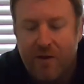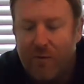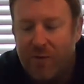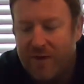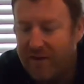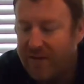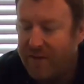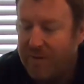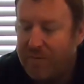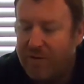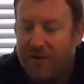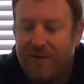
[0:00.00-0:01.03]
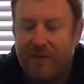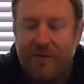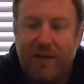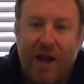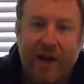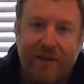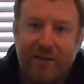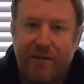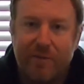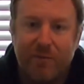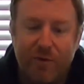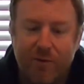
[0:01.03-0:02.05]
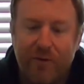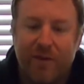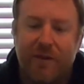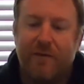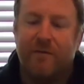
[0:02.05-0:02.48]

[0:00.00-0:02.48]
with the zipper. Nice and smooth.